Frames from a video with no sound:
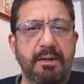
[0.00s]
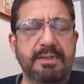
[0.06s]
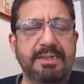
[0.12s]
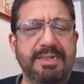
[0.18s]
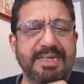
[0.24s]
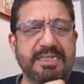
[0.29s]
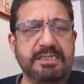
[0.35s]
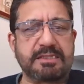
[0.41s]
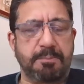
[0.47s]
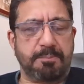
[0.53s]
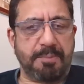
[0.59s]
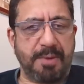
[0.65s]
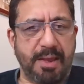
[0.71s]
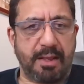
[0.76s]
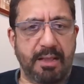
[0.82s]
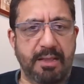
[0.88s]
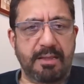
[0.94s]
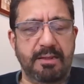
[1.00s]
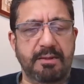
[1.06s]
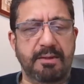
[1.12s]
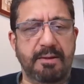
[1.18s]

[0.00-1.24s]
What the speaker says: dispel